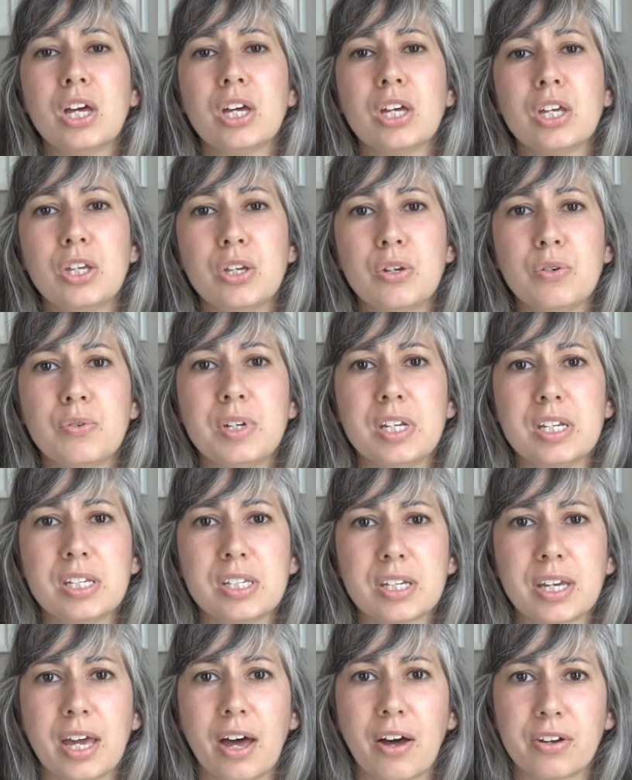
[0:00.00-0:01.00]
you need
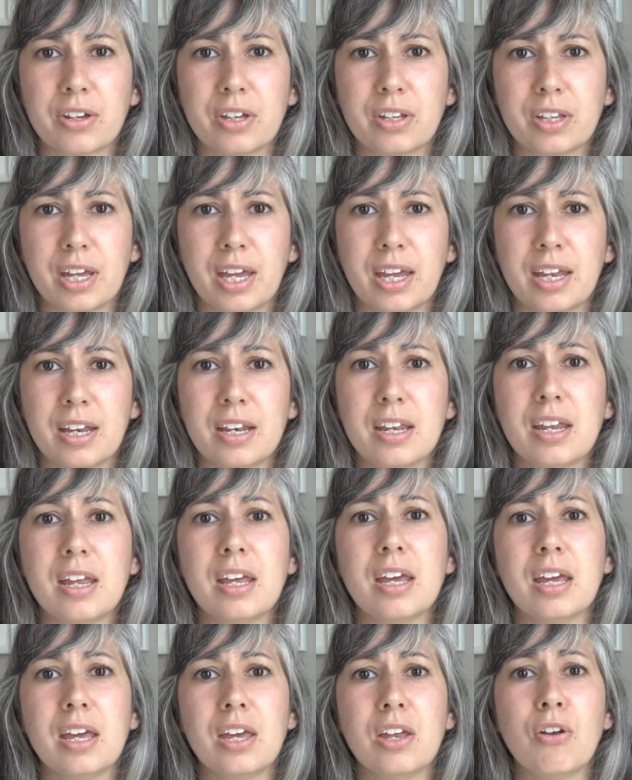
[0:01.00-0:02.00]
to calculate
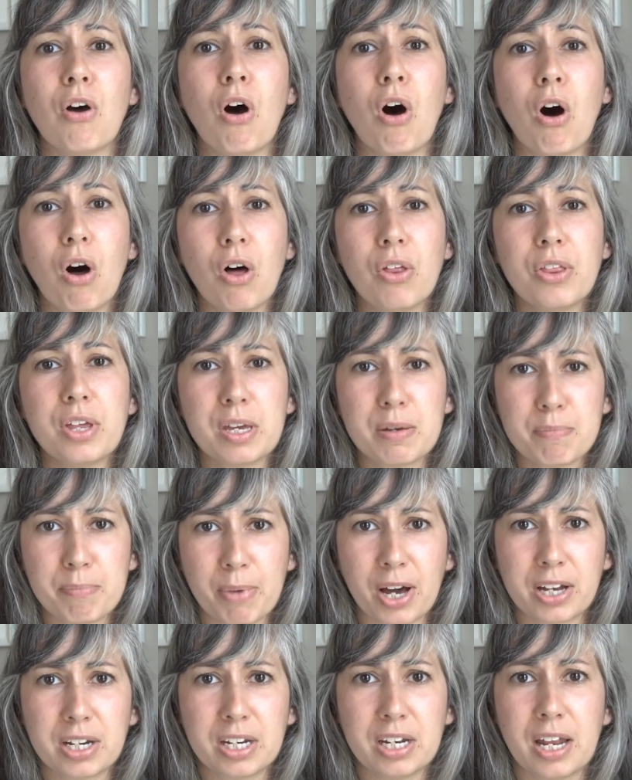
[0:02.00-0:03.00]
in all the
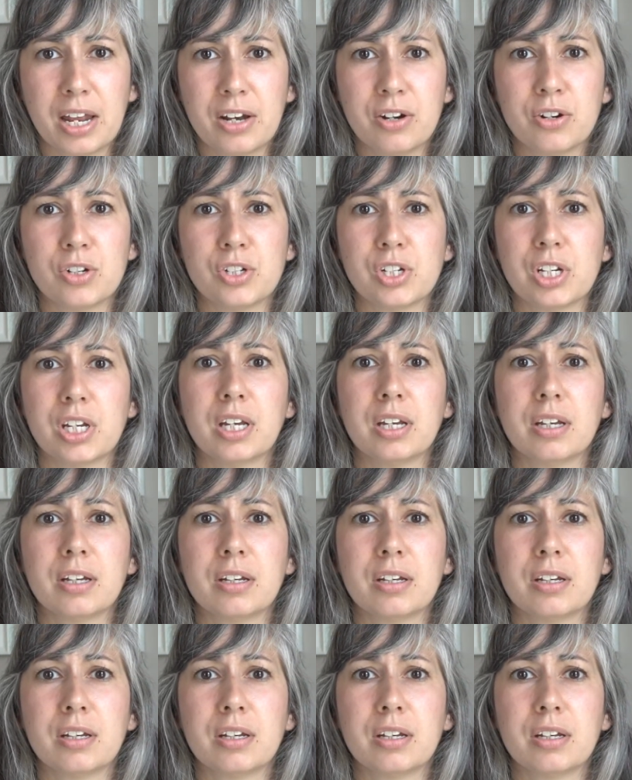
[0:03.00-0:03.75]
embodied energy.